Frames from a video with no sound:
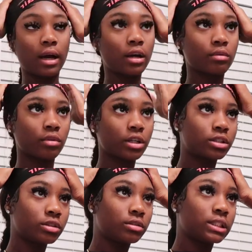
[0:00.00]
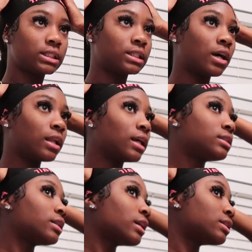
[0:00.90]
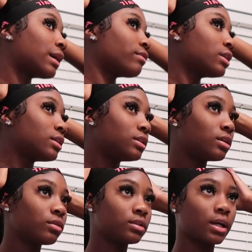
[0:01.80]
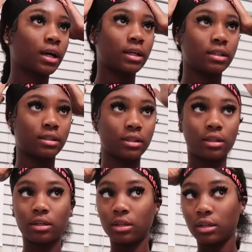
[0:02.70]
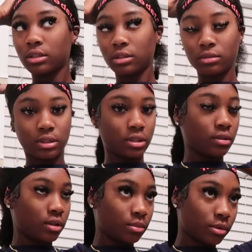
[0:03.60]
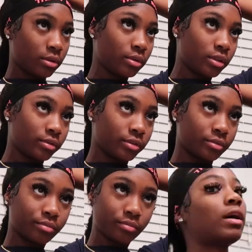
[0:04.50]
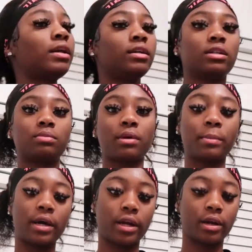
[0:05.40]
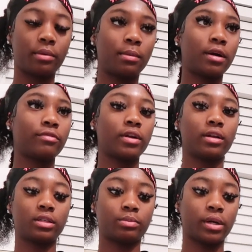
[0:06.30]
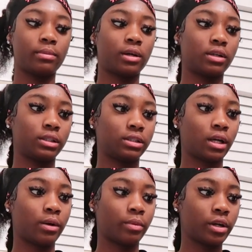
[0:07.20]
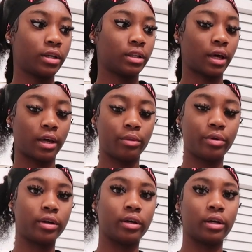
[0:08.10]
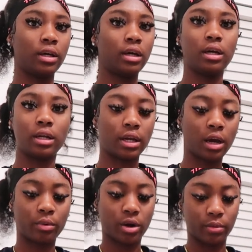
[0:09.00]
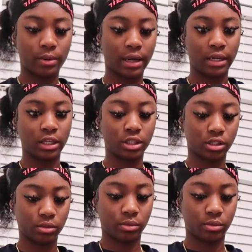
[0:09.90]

kind of rushed to do this style last night so i really don't think i did so good on it but whatever i need to spray my hair but my freaking spray bottle is not working like it want to not work when I needed to